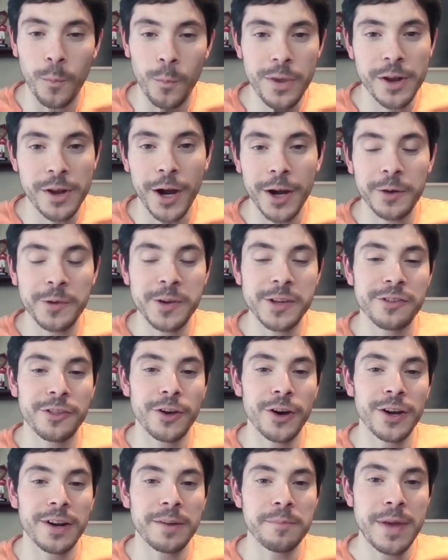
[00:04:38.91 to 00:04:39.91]
I always
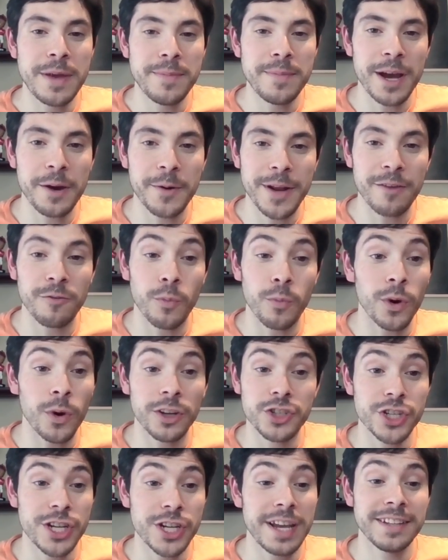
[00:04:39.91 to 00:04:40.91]
thought maybe I would have
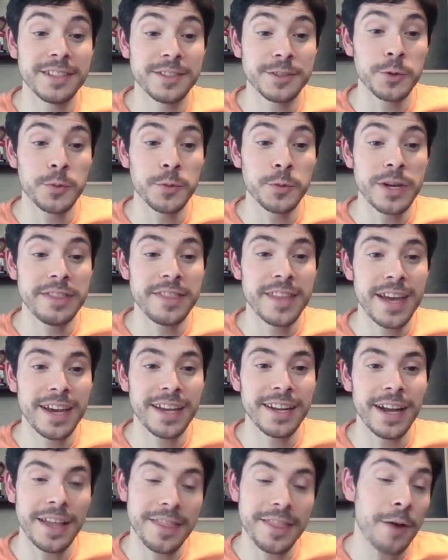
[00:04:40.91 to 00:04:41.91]
one chance to win
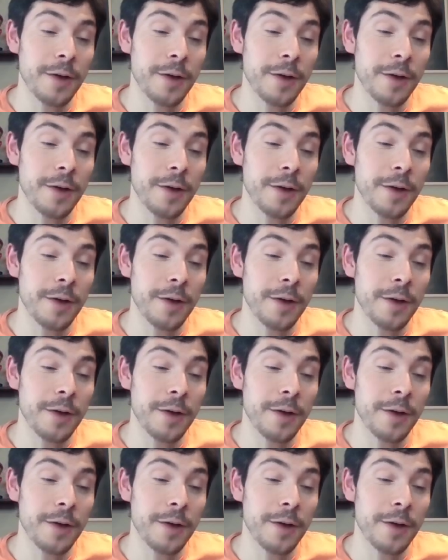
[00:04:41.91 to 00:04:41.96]
that. That